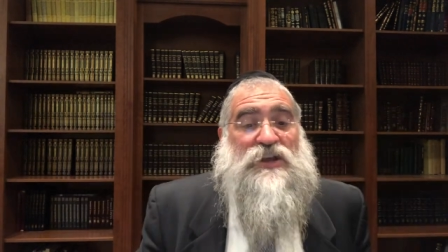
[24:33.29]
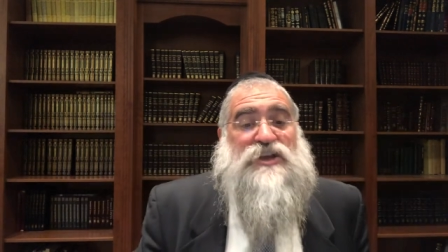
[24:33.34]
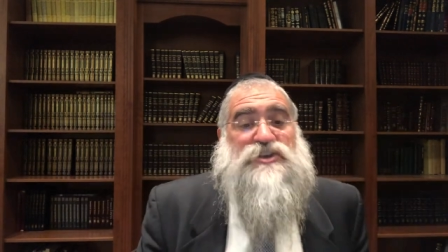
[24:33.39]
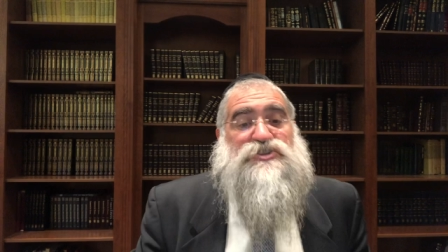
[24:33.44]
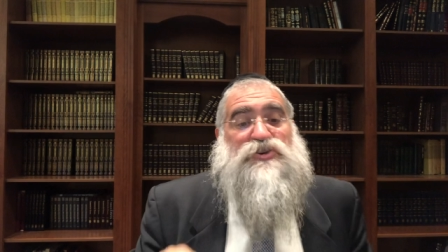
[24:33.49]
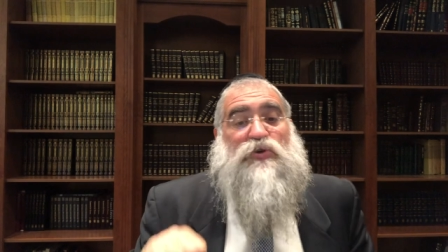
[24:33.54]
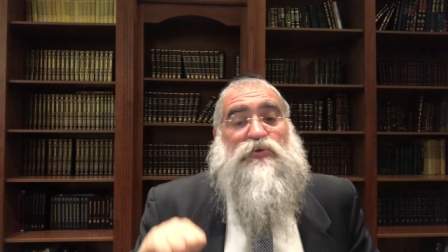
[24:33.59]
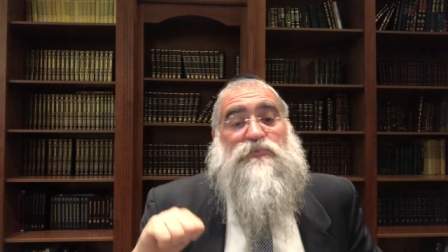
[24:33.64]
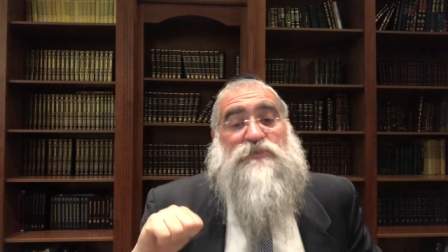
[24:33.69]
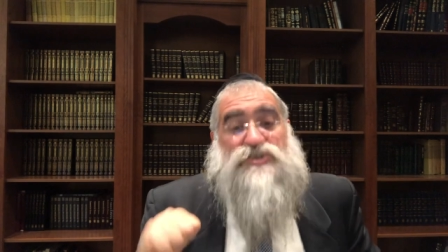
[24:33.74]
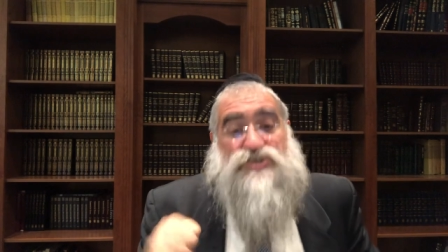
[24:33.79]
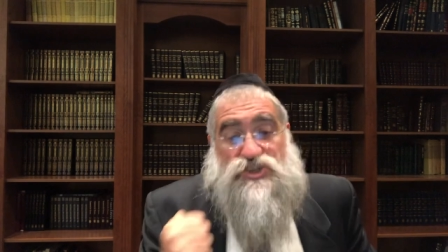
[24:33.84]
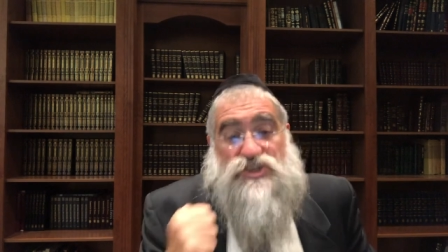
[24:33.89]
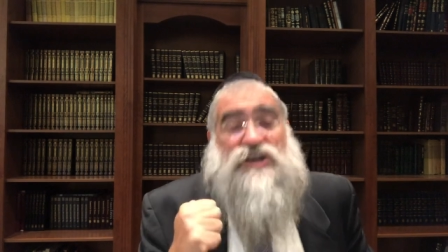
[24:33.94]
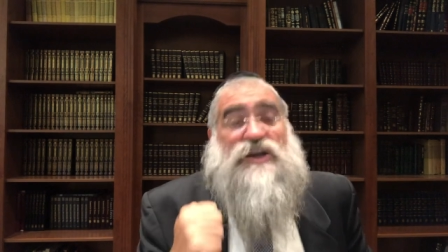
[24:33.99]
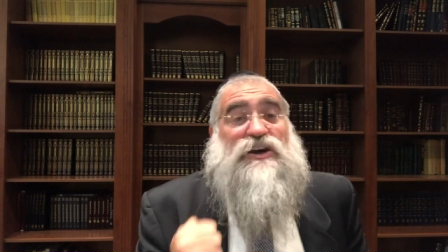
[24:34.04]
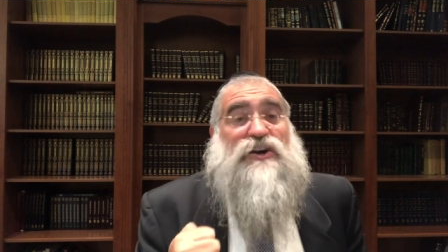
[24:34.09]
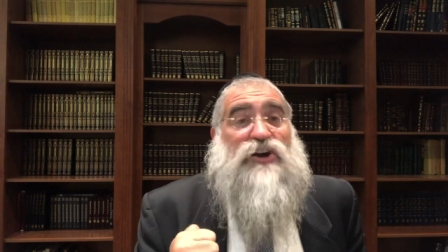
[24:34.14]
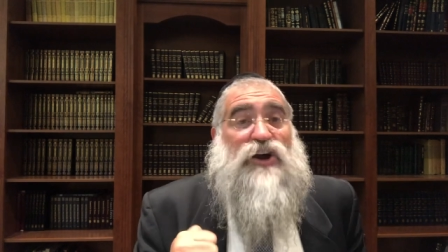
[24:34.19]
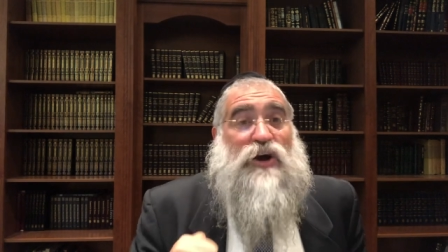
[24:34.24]
So when
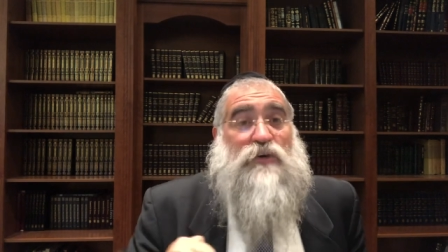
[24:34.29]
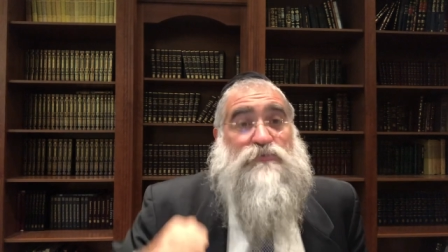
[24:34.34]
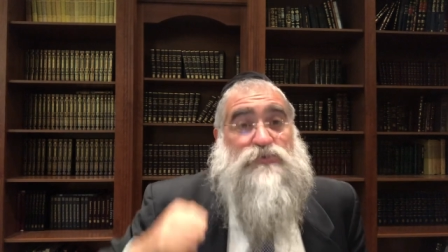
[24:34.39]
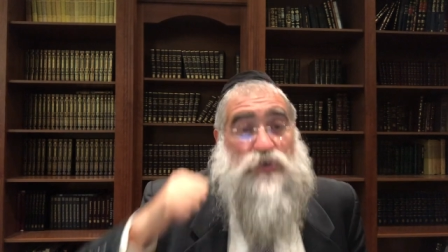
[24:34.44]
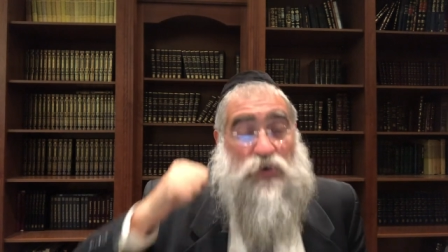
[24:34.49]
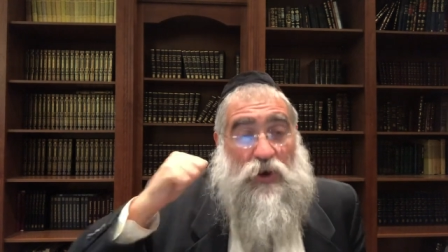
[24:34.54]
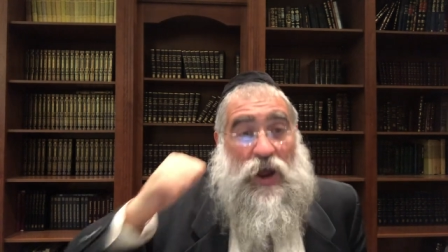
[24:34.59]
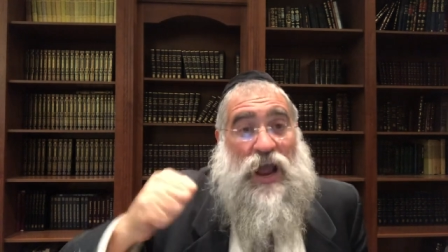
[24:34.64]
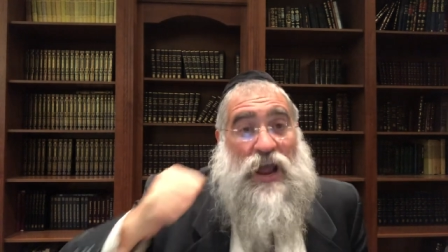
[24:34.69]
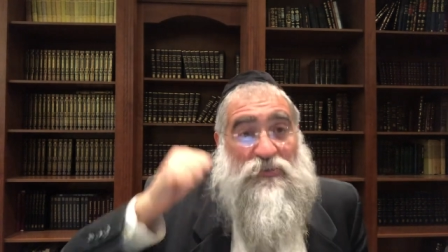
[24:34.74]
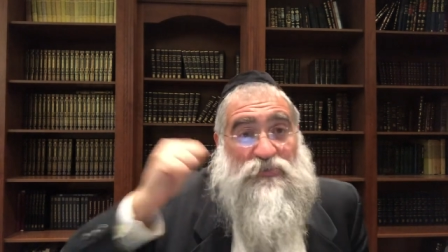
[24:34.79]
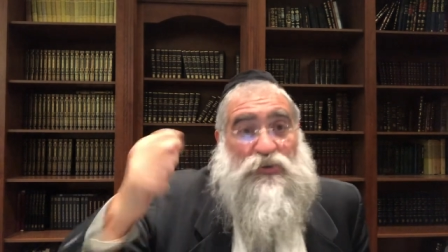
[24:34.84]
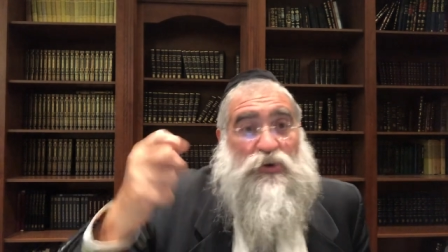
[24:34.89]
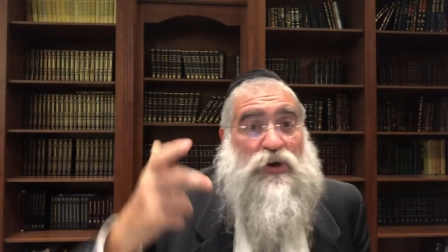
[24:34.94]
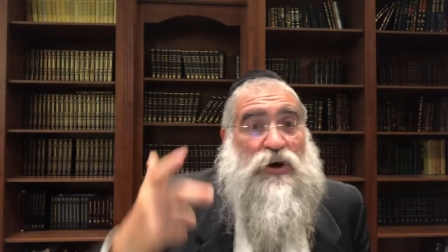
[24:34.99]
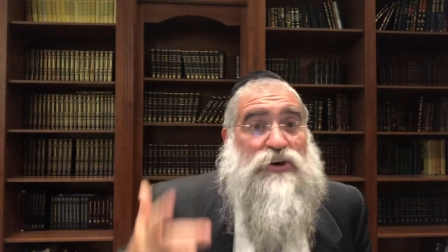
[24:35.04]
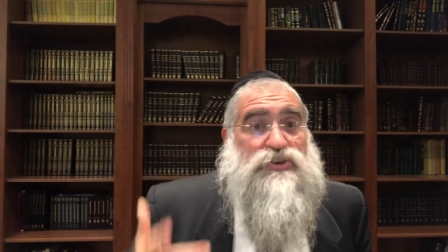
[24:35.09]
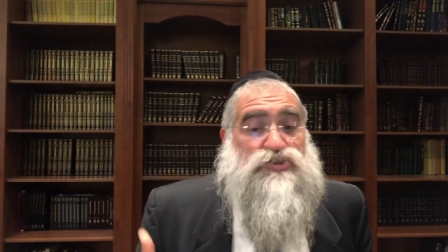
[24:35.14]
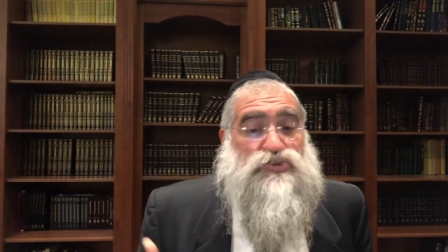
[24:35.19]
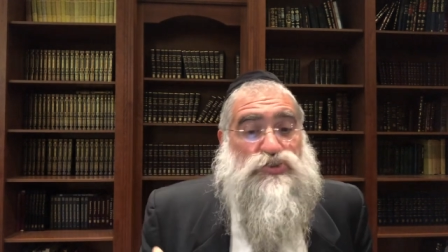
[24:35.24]
Mashiach comes, or after
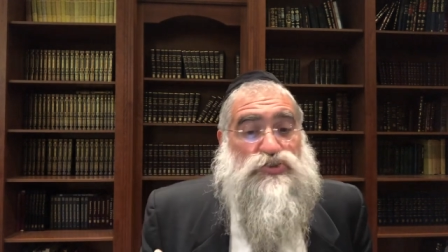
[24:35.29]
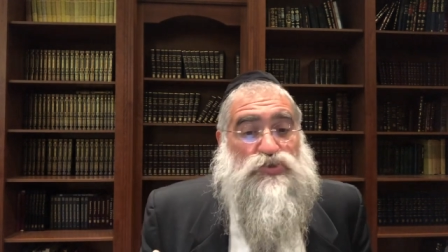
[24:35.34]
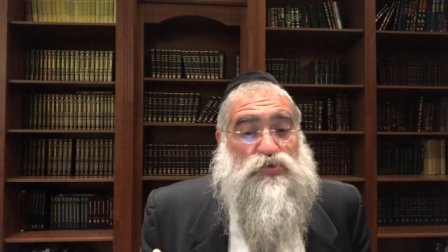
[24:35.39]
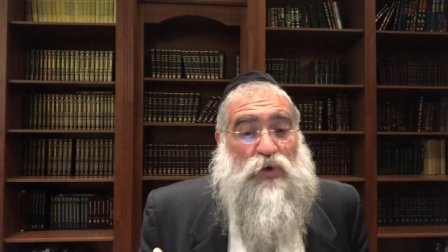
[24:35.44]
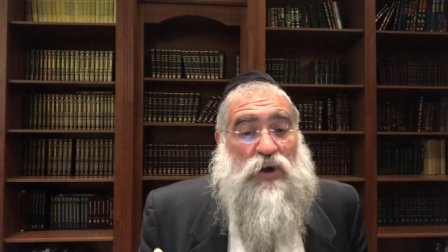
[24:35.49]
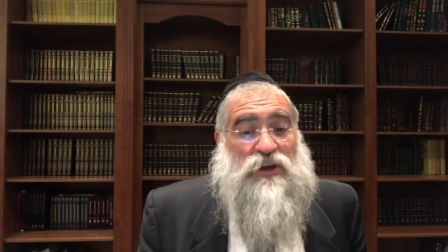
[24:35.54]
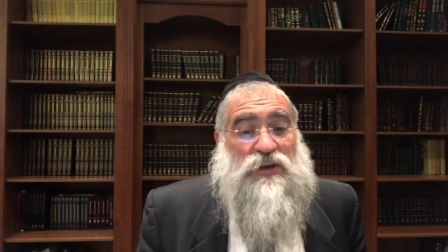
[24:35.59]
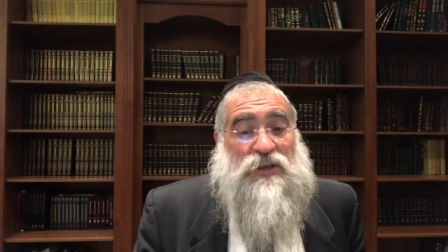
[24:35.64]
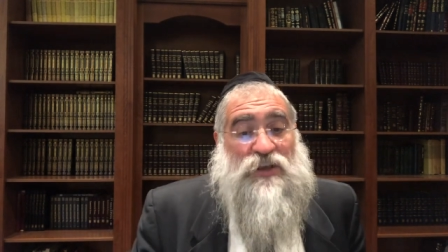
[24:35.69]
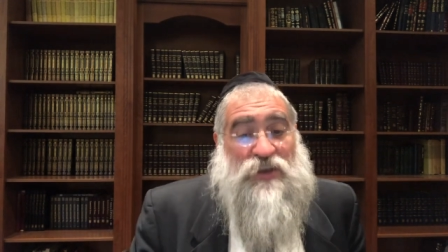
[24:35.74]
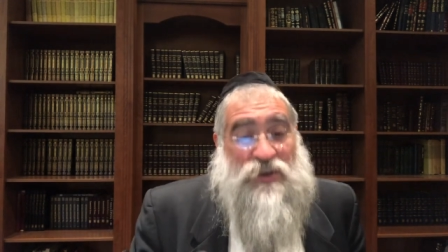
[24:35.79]
120,